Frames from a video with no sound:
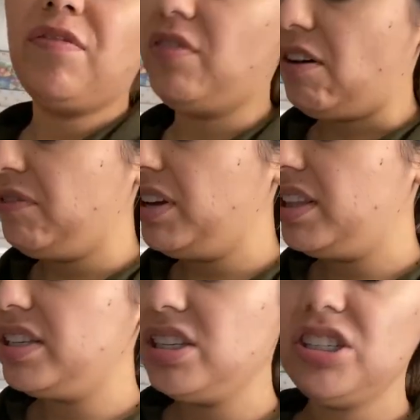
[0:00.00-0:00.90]
fluffy.
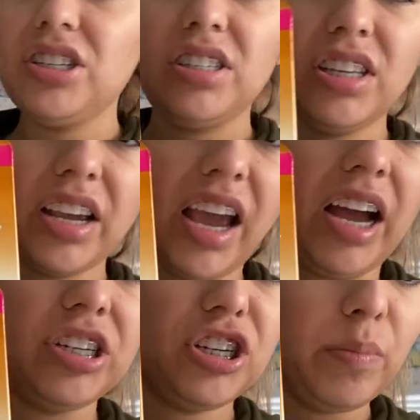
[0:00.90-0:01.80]
This is just the
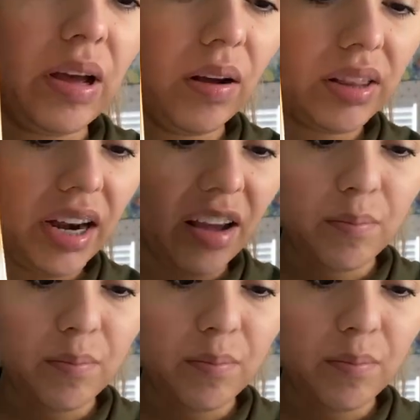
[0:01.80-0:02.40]
cashew milk that I